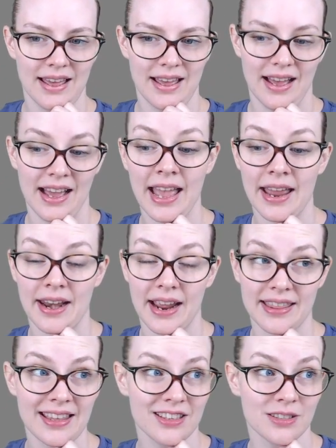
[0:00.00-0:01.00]
Again, I
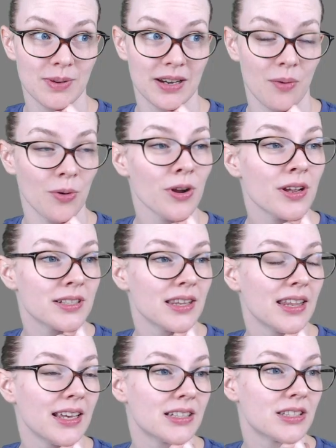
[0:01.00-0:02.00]
think this might not work because I
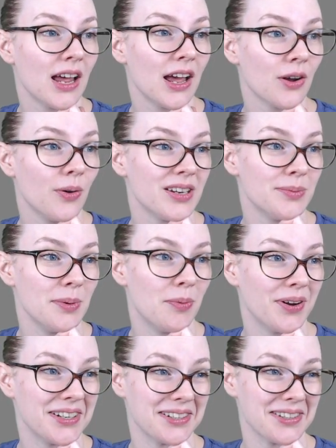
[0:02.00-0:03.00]
think it's not going to be
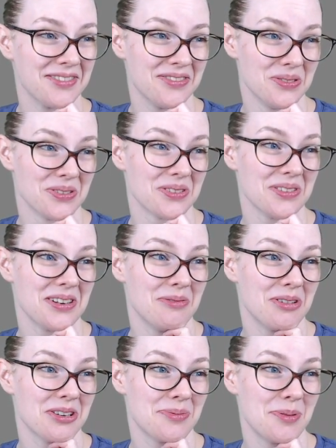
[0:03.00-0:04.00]
pointing at the folder that I
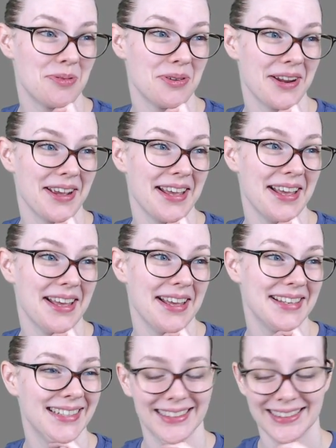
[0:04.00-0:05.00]
want it to be pointing at.
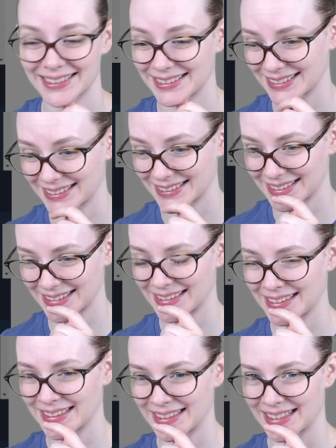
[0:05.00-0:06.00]

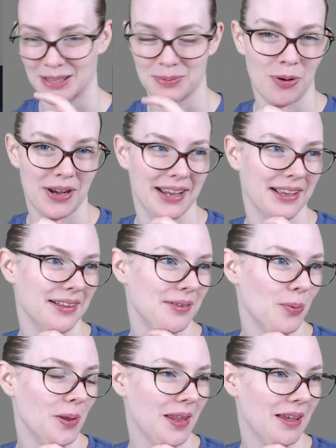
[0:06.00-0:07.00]
It's pointing
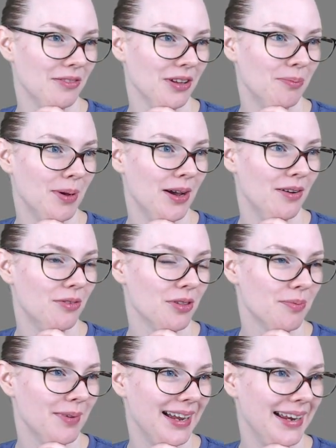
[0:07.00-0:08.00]
one level above with
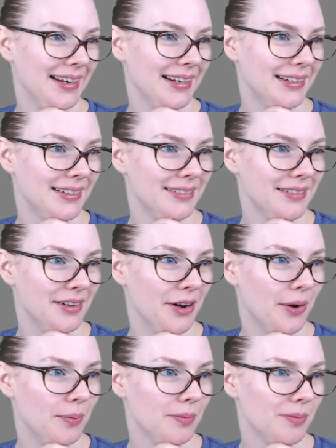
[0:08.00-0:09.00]
my,
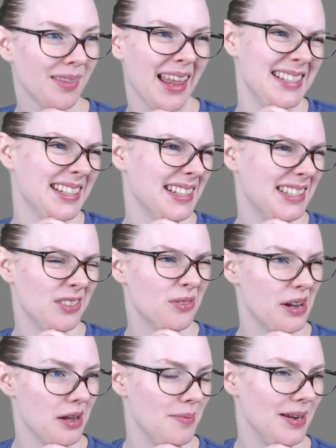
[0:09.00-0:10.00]
license and
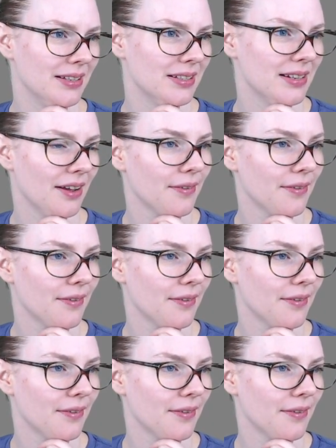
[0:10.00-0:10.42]
README and stuff.